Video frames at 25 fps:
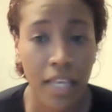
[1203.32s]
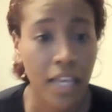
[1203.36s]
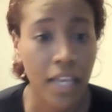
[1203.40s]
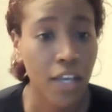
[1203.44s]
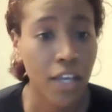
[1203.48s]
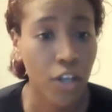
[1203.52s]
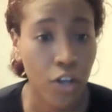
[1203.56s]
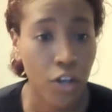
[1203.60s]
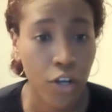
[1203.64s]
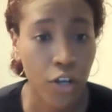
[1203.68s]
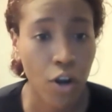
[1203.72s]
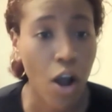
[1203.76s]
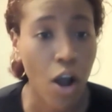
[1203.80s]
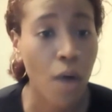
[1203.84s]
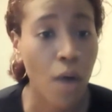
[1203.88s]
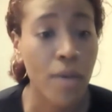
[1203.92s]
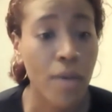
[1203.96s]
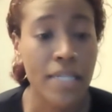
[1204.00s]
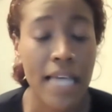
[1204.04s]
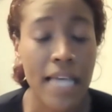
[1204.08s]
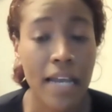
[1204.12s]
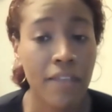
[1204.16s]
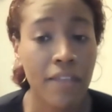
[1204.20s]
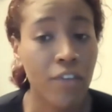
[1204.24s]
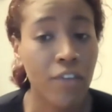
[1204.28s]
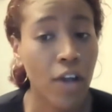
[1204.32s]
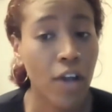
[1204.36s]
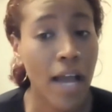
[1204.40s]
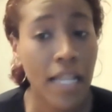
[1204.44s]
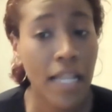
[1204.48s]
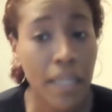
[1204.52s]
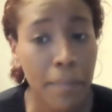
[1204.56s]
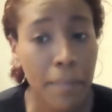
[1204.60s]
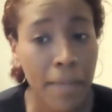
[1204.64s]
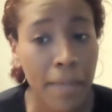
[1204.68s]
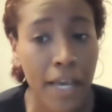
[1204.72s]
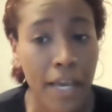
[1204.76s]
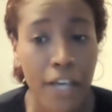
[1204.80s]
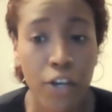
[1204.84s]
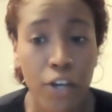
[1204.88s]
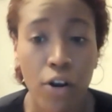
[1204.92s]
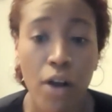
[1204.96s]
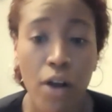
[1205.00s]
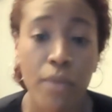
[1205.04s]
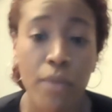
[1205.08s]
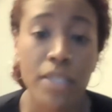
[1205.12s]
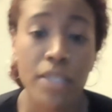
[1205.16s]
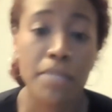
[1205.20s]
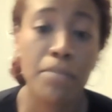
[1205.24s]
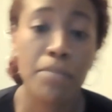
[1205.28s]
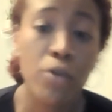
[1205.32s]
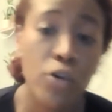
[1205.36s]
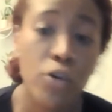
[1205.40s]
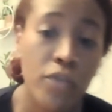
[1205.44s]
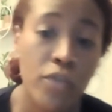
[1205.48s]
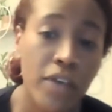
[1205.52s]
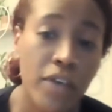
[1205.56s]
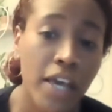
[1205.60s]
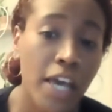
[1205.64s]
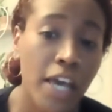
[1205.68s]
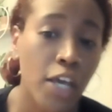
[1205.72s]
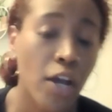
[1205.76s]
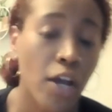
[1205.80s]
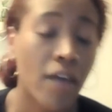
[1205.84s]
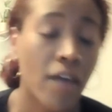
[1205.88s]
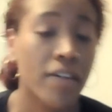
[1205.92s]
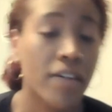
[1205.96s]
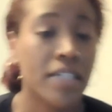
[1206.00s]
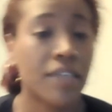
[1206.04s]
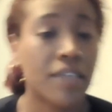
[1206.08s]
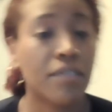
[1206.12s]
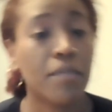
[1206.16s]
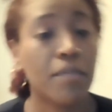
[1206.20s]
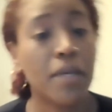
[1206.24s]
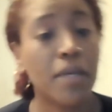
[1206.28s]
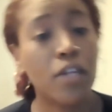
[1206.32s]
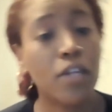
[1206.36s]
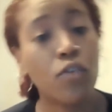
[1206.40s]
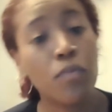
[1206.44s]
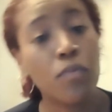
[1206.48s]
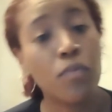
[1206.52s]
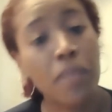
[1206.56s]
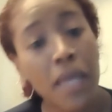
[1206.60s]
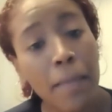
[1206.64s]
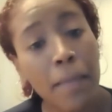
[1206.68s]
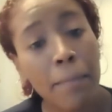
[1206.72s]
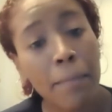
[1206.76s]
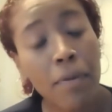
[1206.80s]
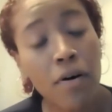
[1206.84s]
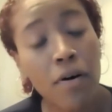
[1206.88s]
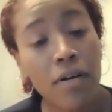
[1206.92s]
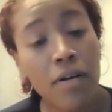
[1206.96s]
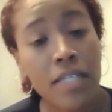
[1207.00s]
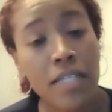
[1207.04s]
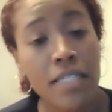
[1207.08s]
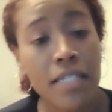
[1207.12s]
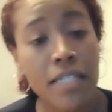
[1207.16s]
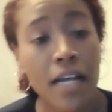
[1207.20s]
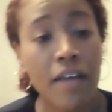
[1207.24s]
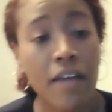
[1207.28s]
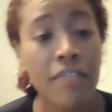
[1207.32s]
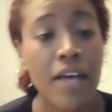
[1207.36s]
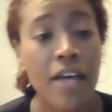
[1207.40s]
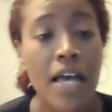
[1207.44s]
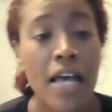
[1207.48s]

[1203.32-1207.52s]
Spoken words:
You're always out of your element, you're always moving, you always have to meet new people and stuff.